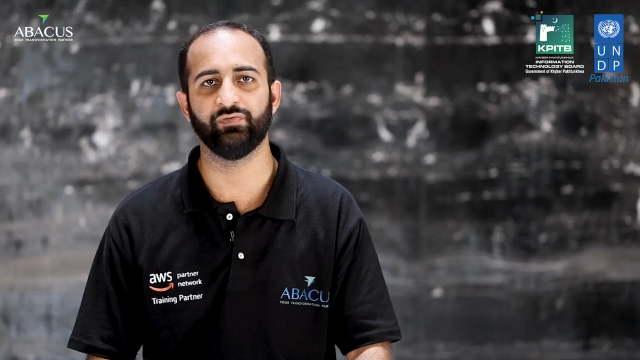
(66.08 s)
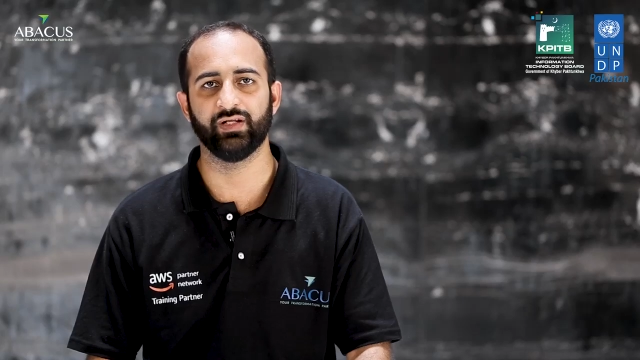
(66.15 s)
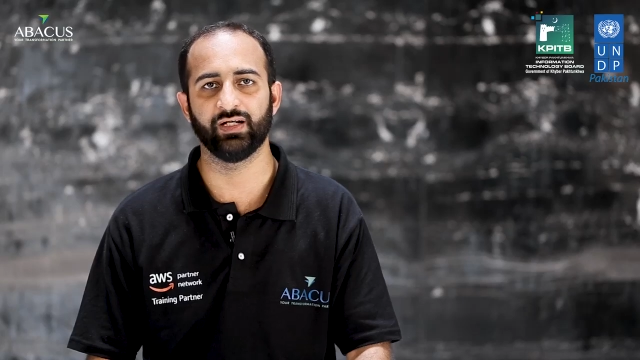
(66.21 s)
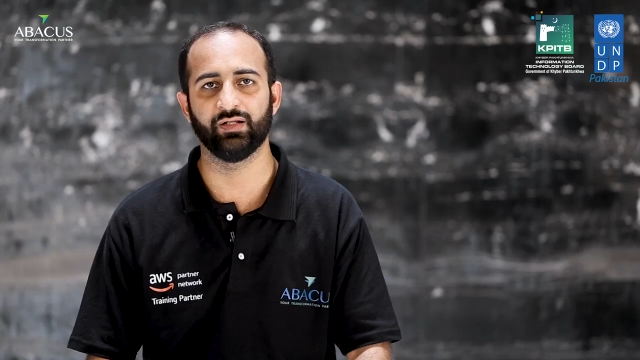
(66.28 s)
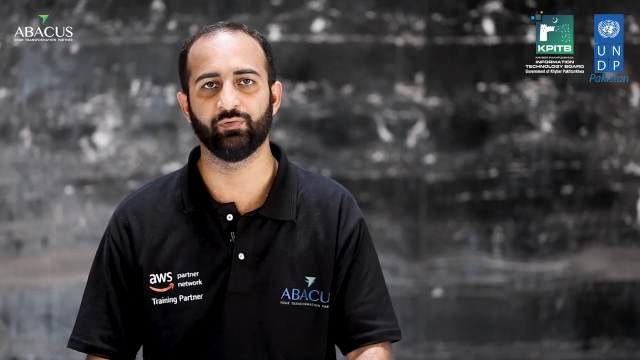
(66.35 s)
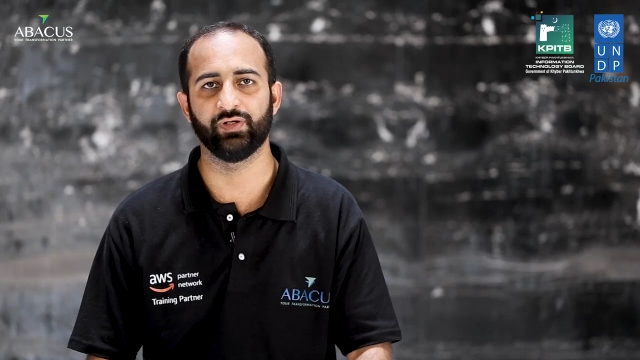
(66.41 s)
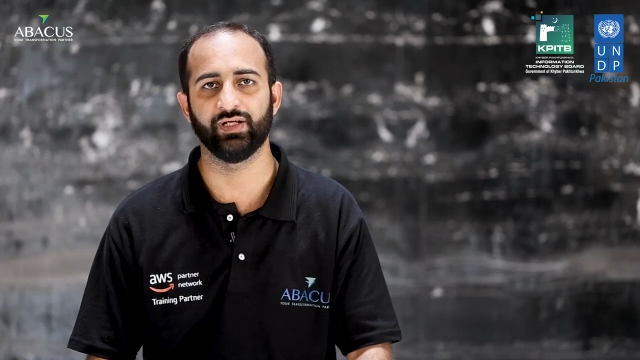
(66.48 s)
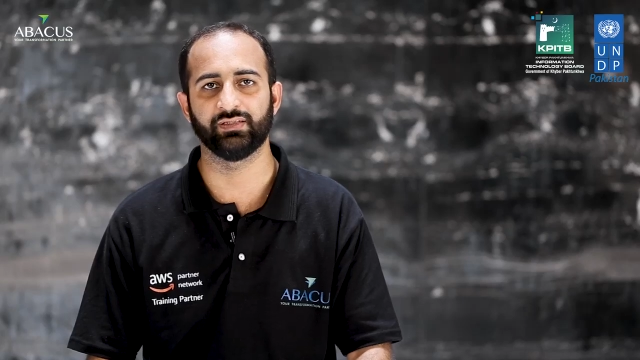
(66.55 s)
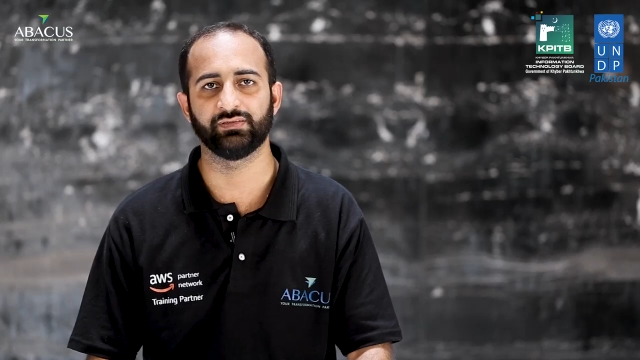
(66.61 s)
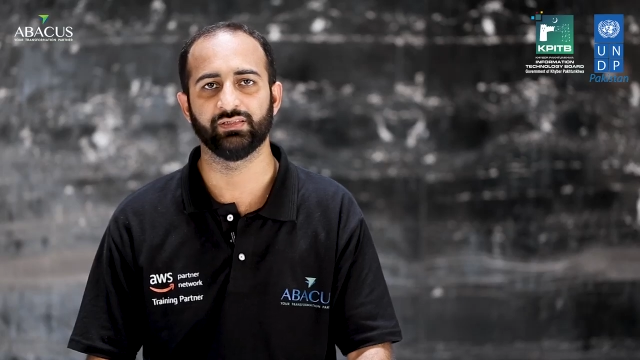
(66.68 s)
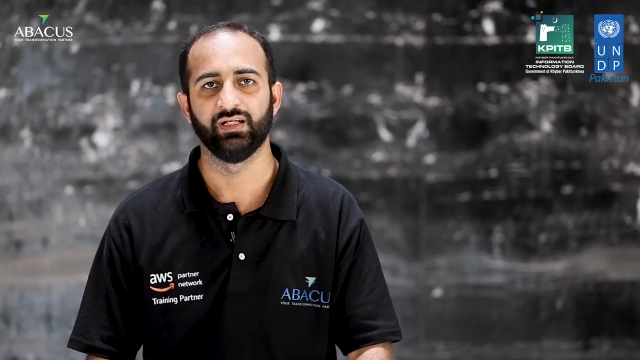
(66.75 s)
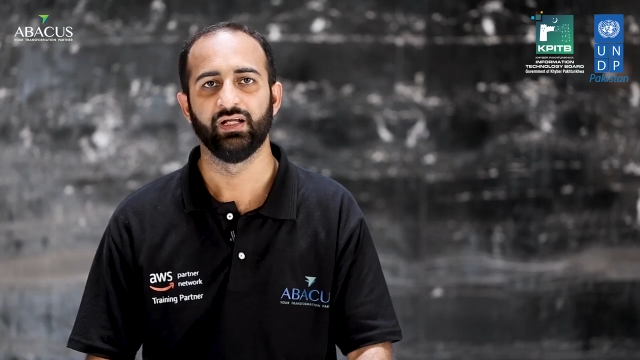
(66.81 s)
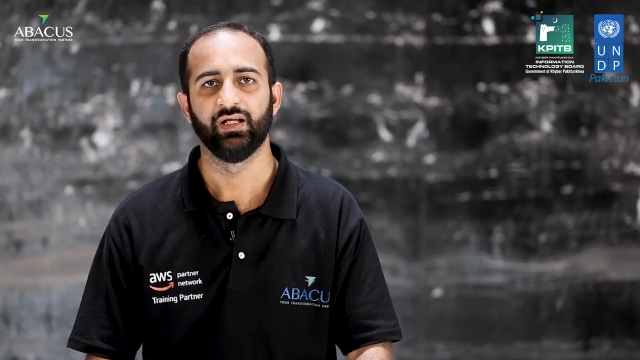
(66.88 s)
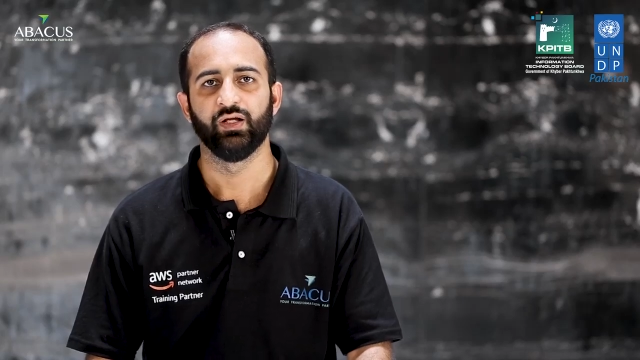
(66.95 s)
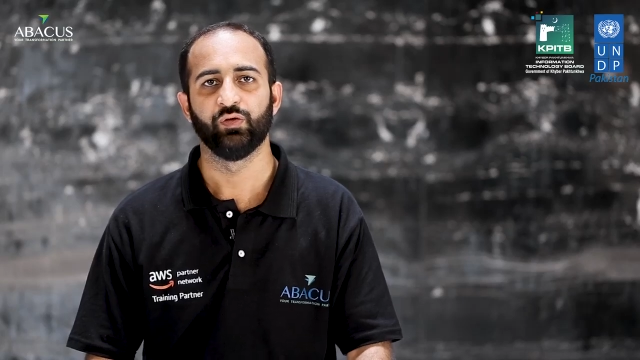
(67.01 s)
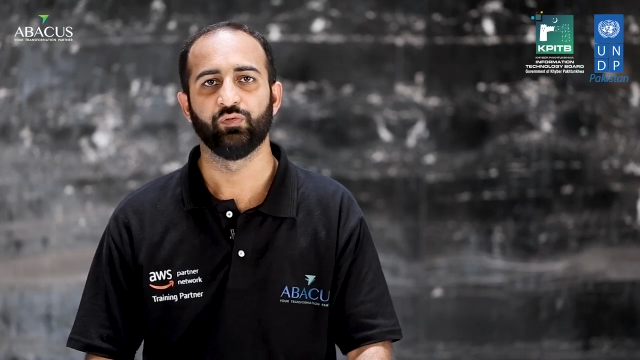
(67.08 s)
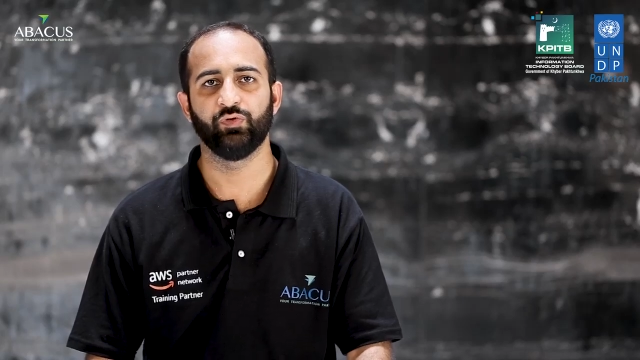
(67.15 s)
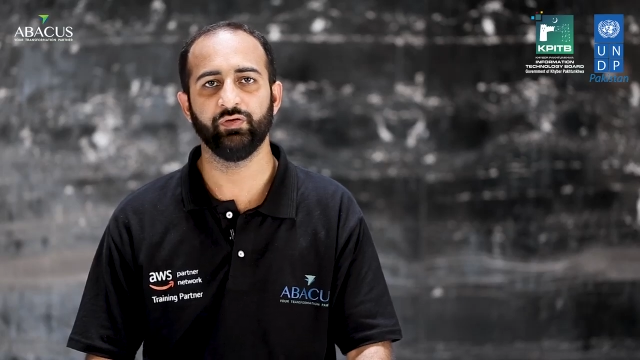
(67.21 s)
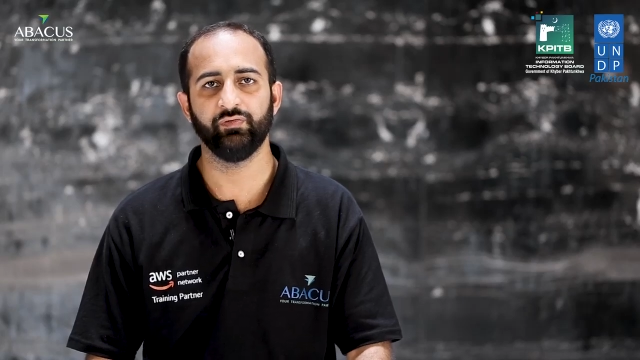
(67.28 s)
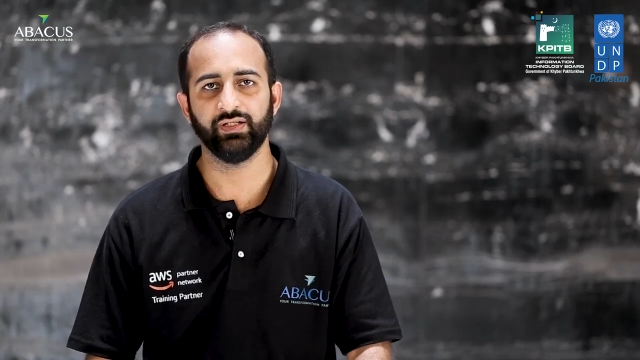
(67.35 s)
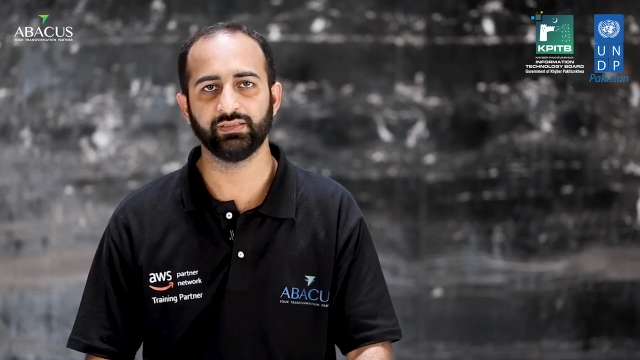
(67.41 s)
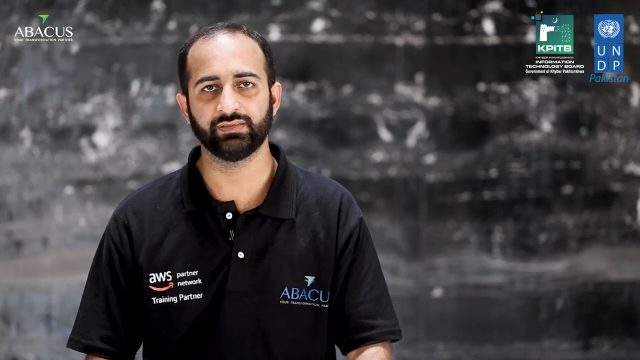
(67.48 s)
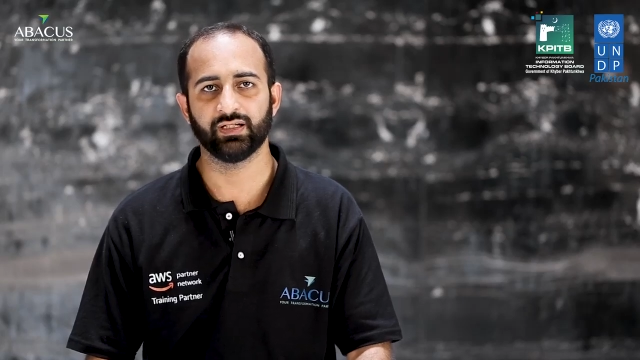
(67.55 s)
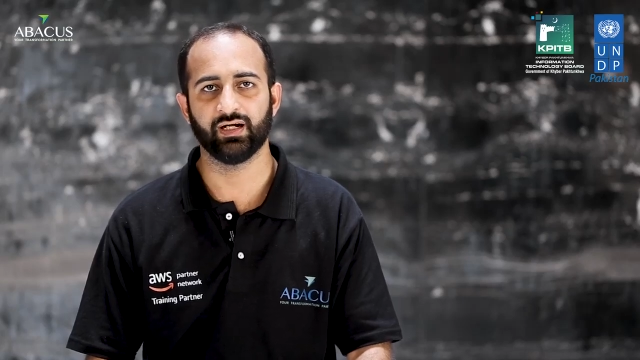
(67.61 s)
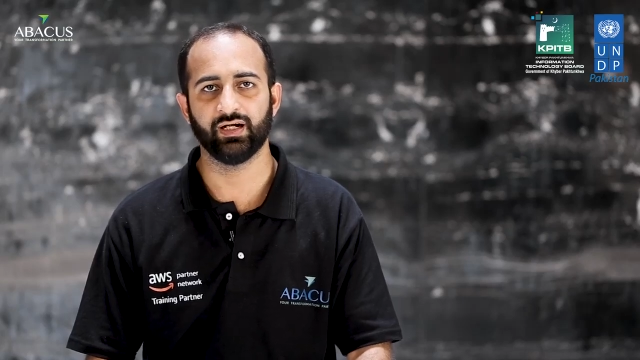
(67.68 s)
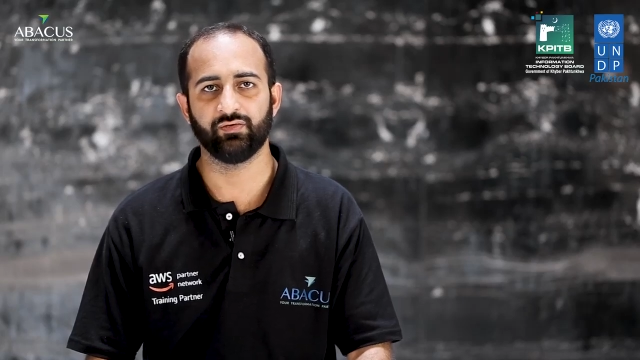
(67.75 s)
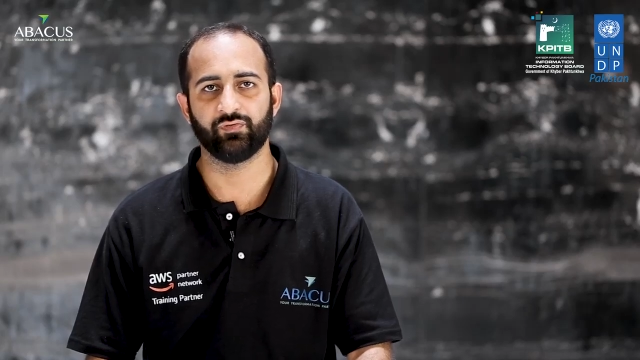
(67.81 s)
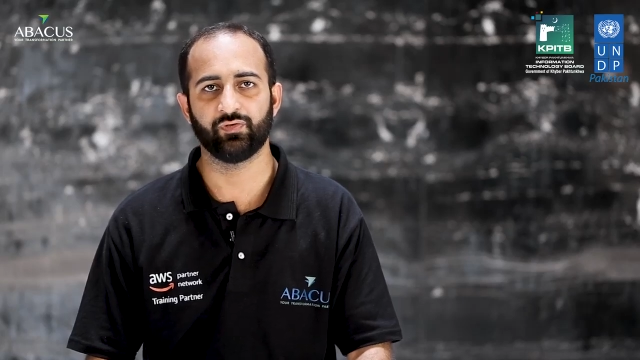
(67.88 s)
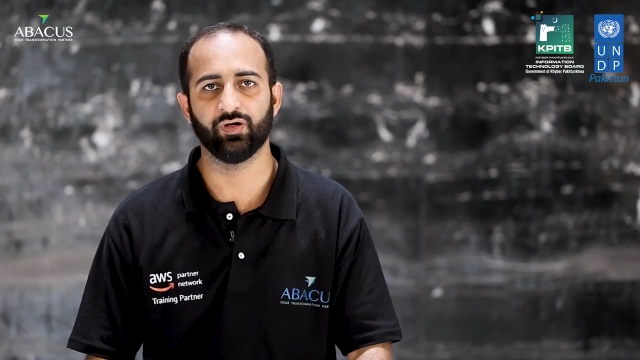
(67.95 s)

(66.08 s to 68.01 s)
of AWS. We will start